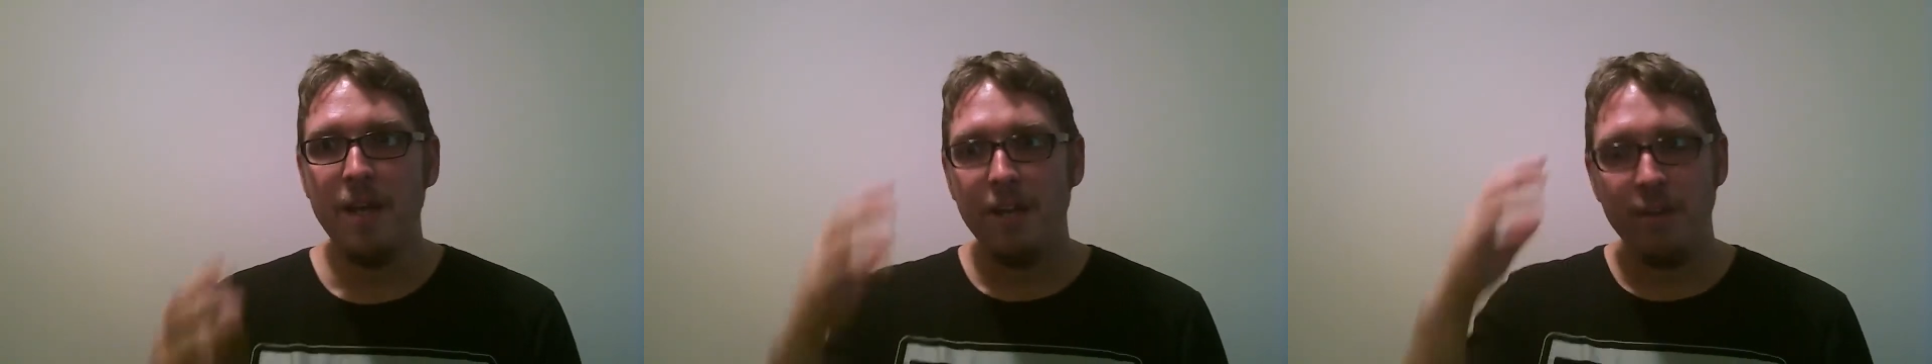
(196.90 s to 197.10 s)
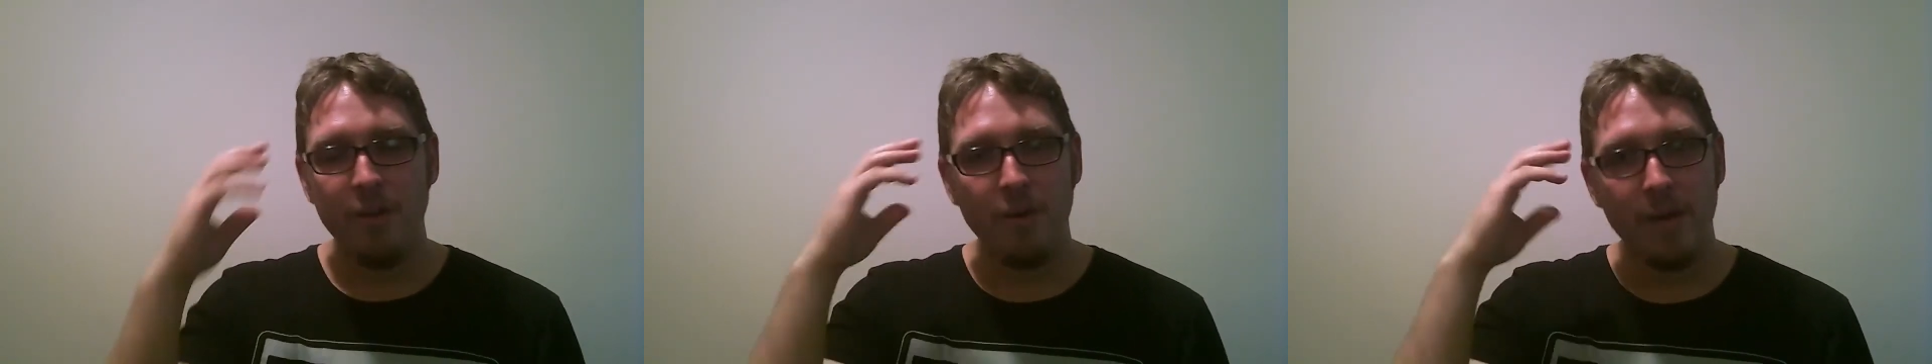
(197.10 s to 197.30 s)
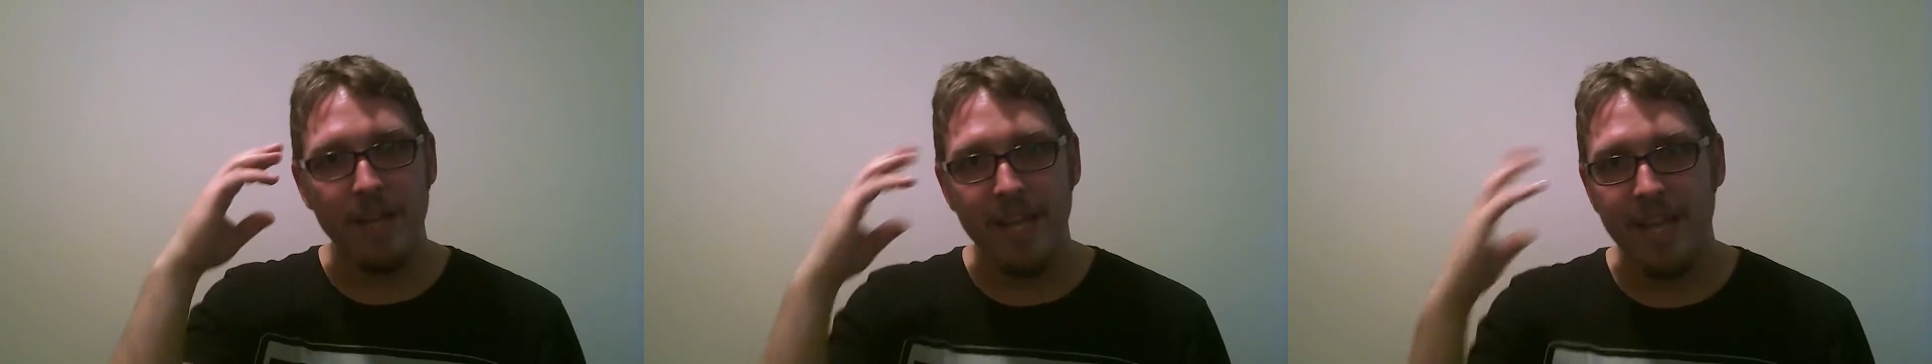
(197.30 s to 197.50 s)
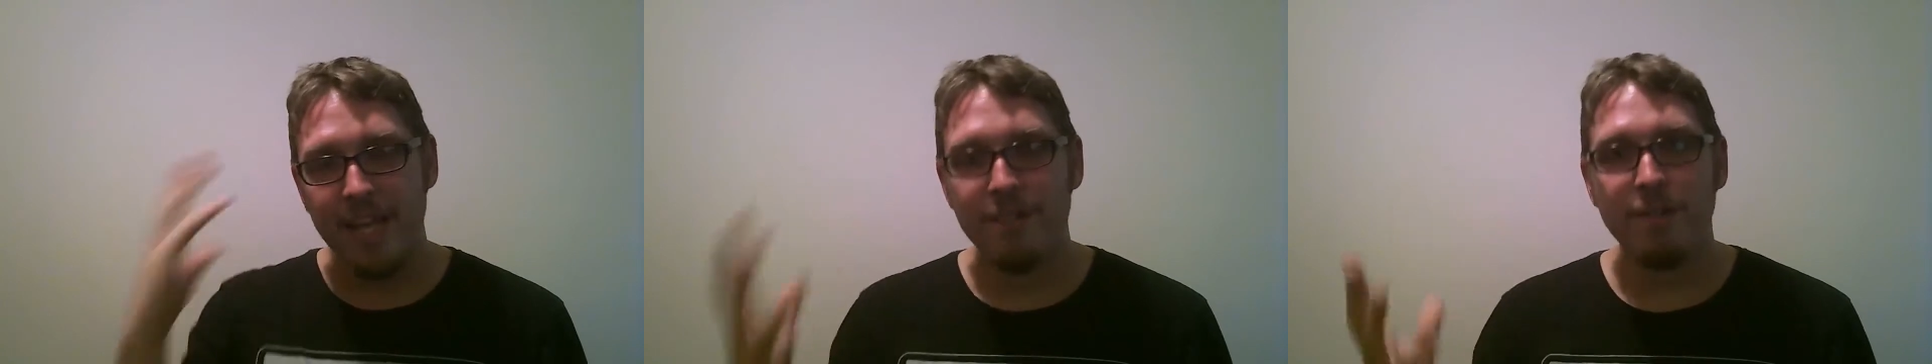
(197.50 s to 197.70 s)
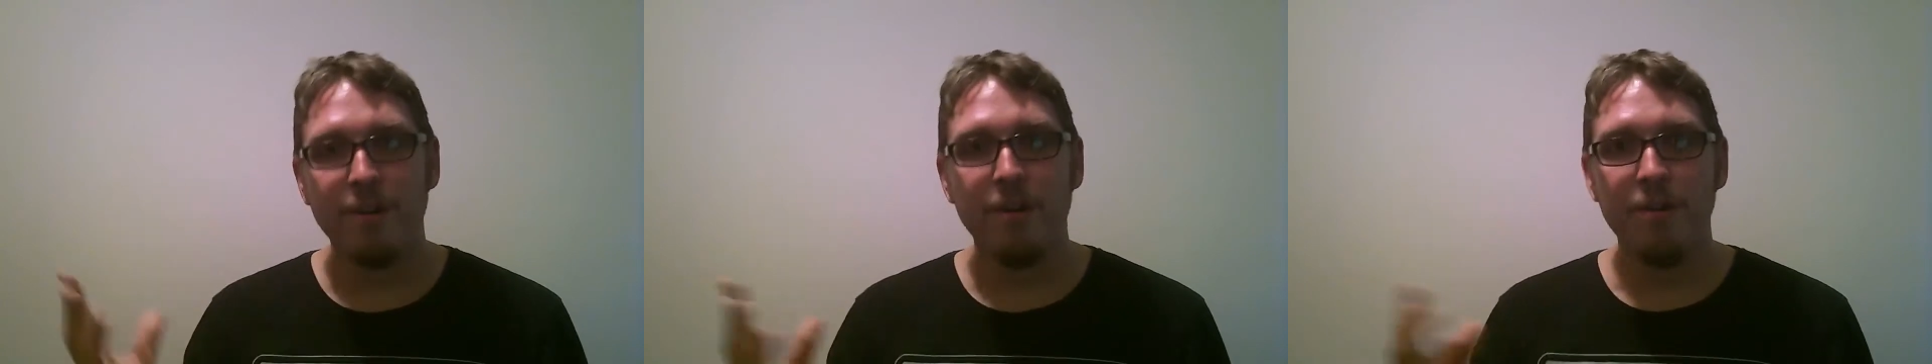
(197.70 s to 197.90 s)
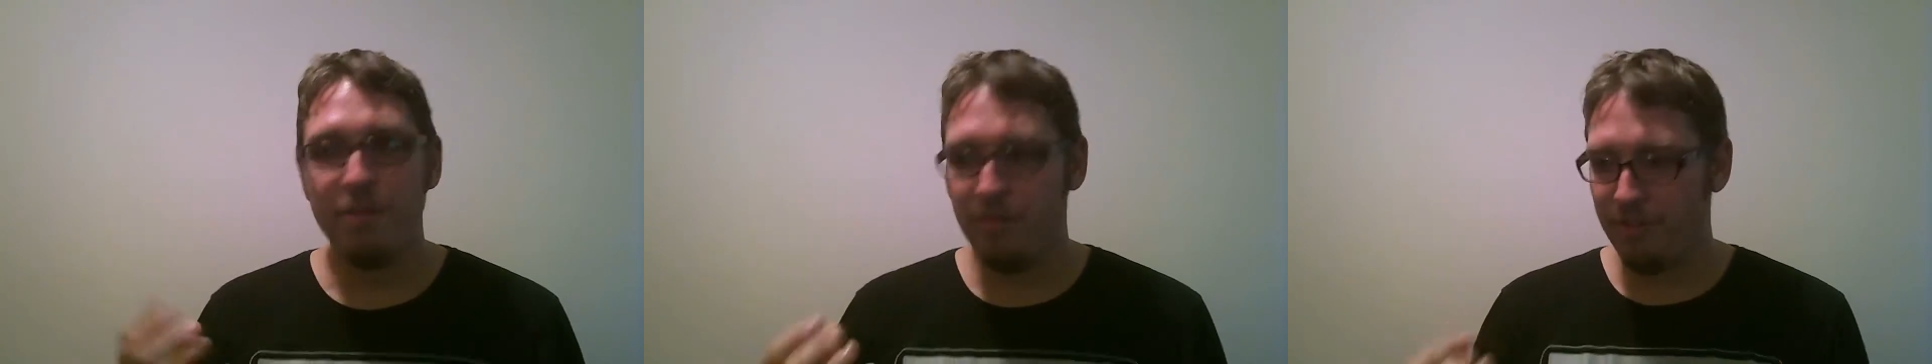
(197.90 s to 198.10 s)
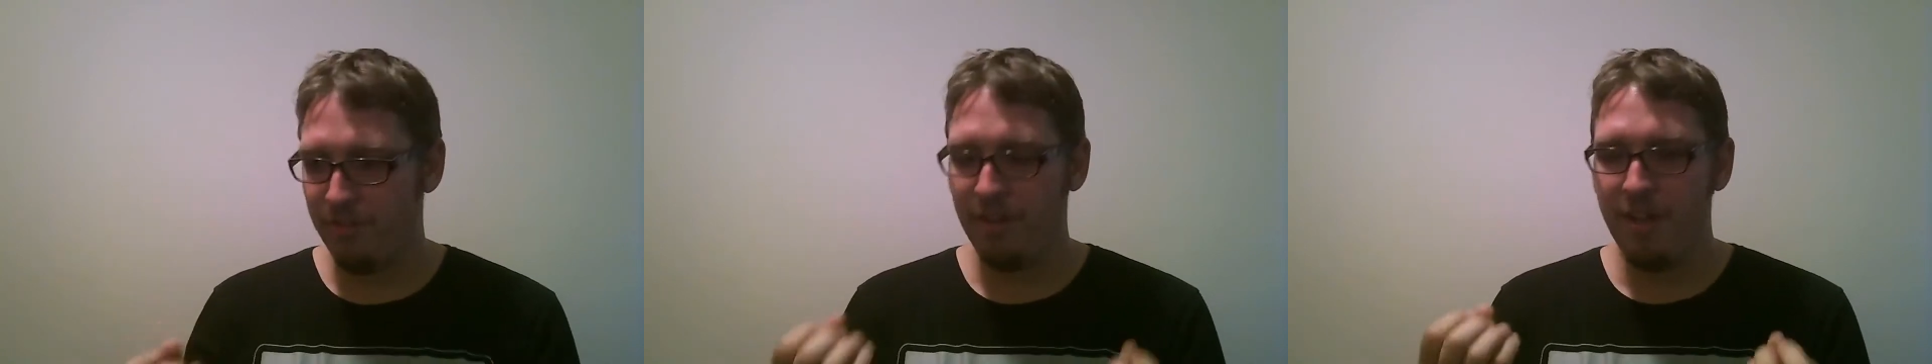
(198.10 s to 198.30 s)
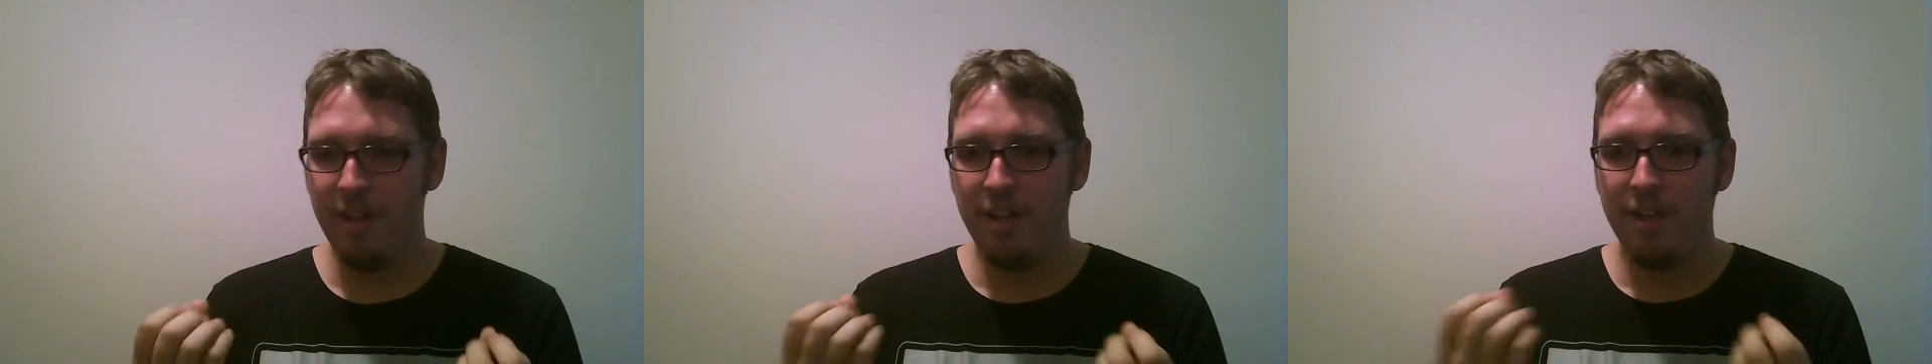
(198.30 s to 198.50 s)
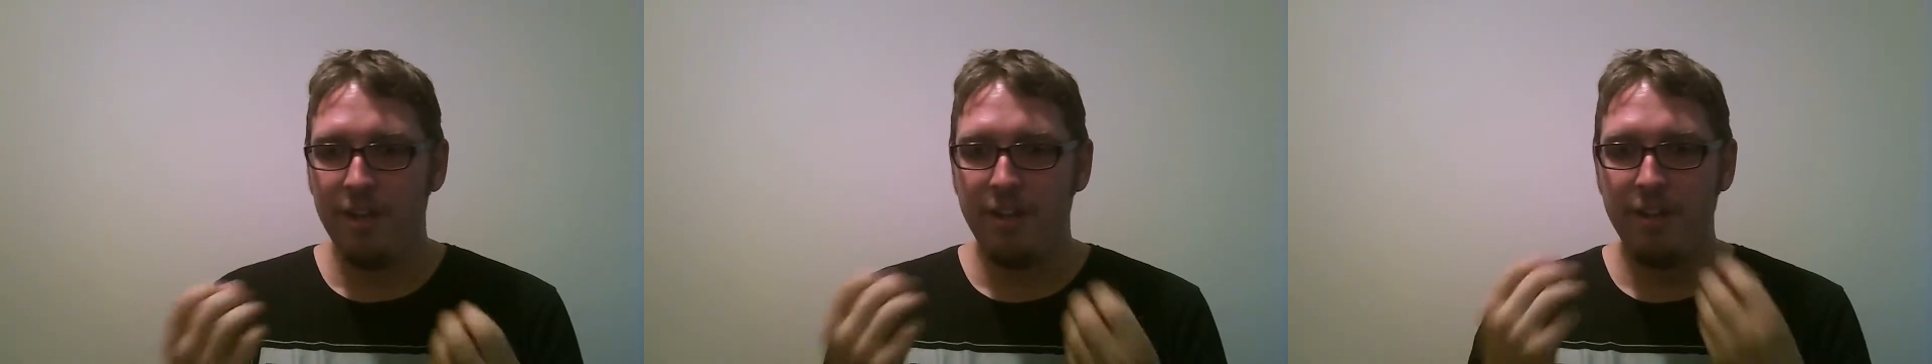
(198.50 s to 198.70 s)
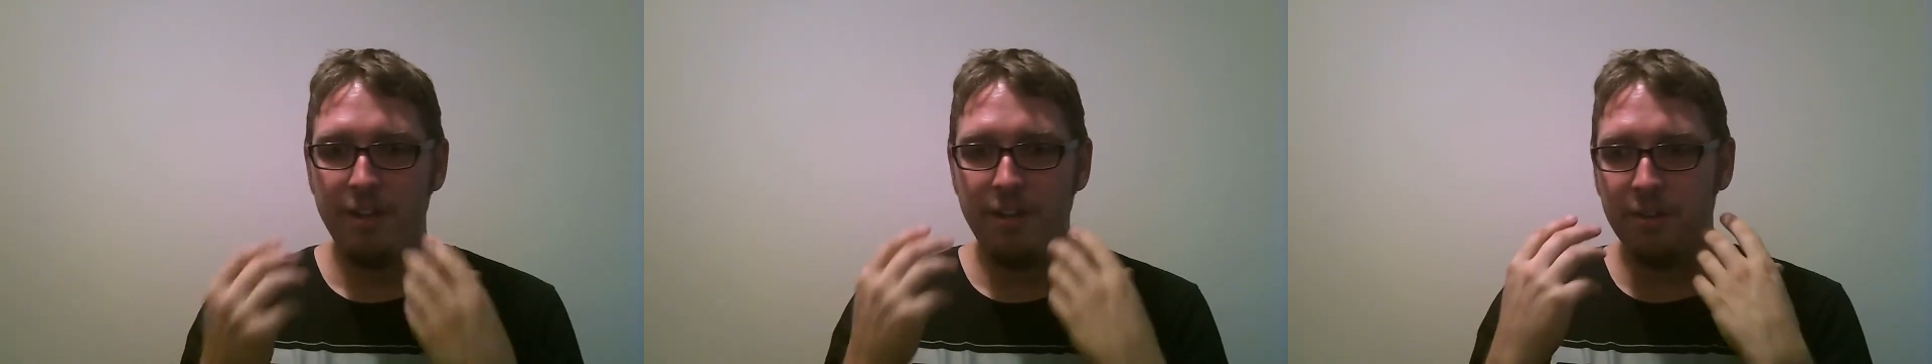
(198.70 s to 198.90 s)
Your hair grows,
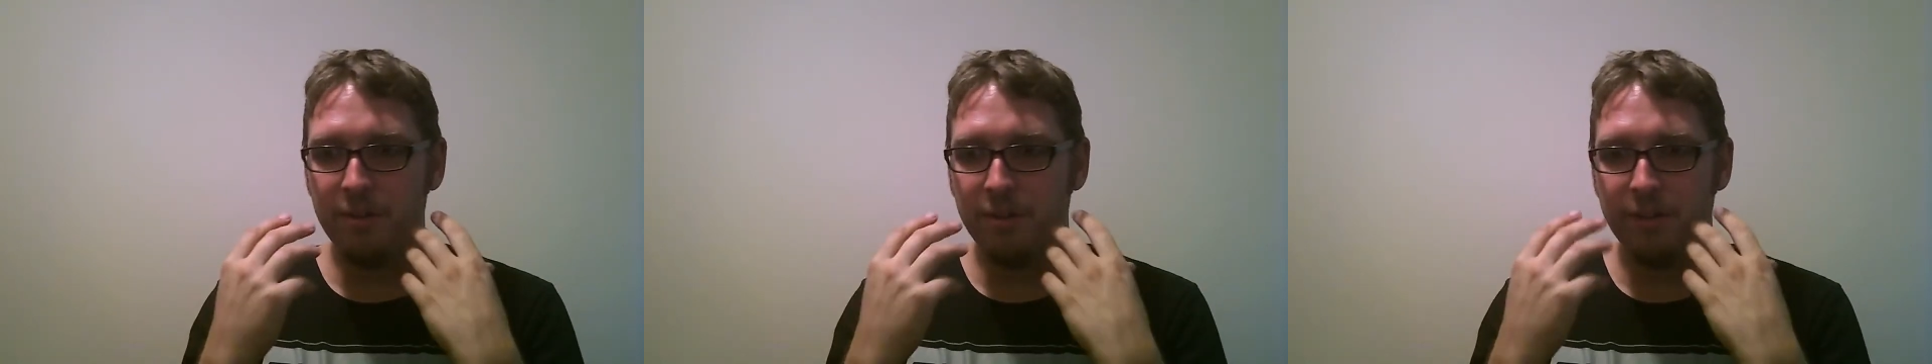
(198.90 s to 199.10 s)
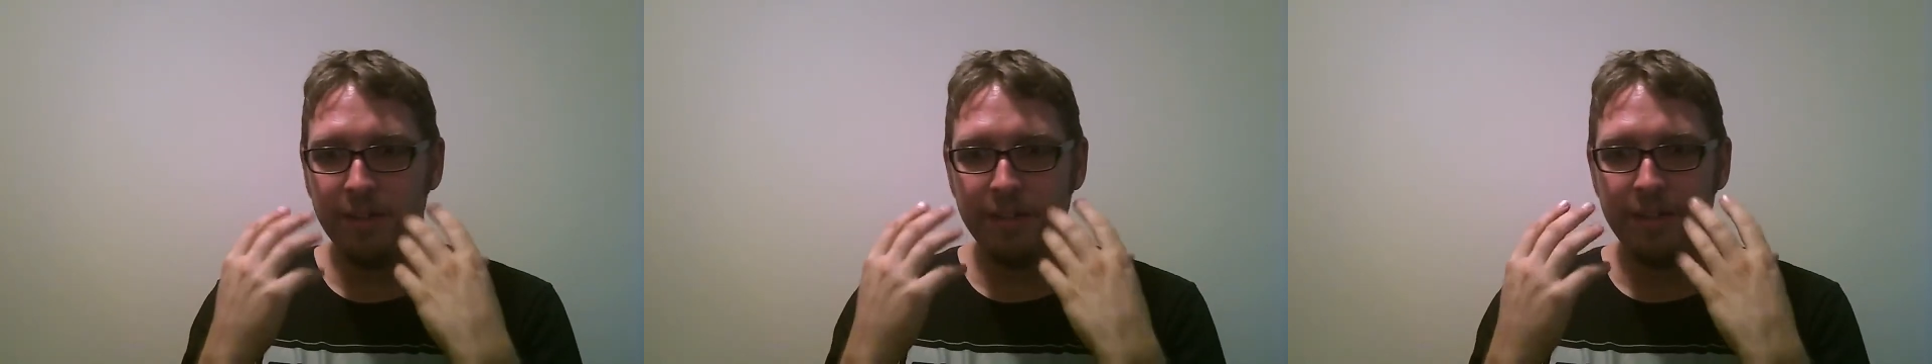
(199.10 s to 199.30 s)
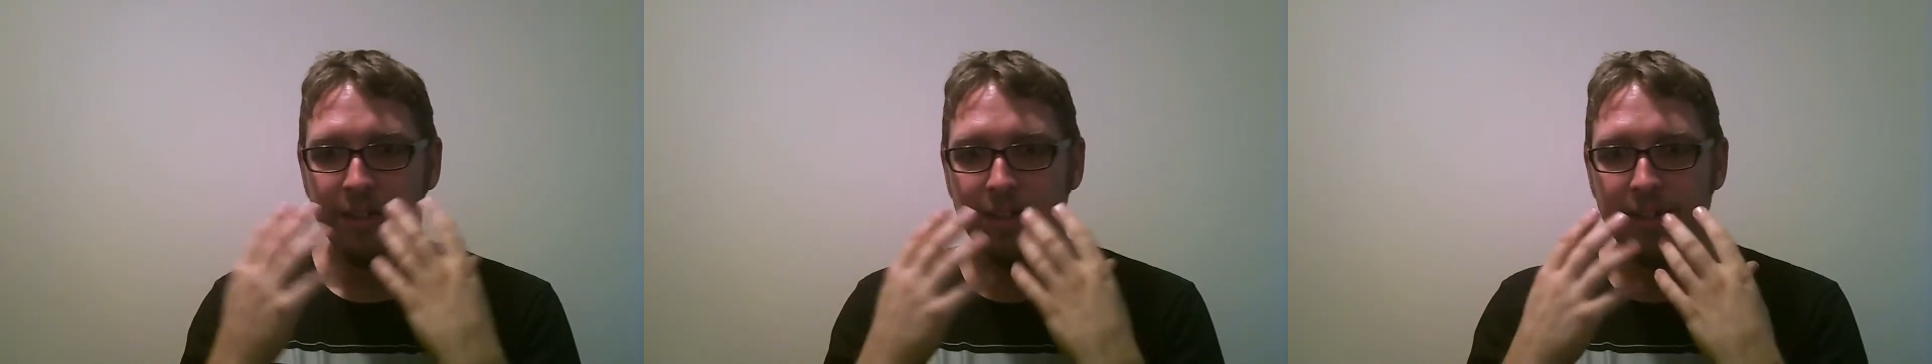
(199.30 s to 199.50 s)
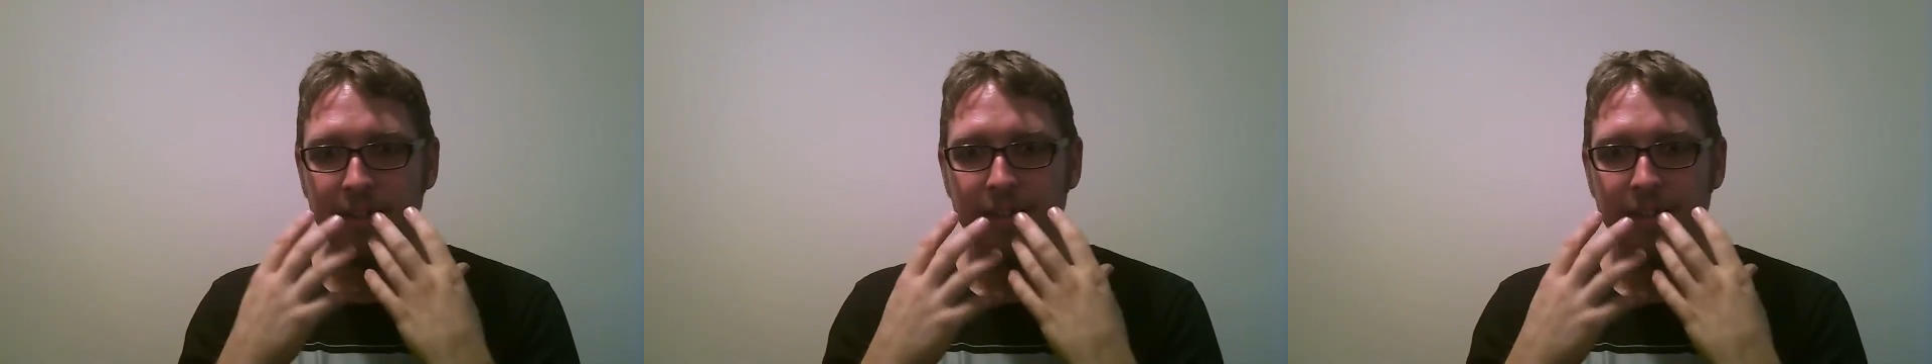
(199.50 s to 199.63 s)
your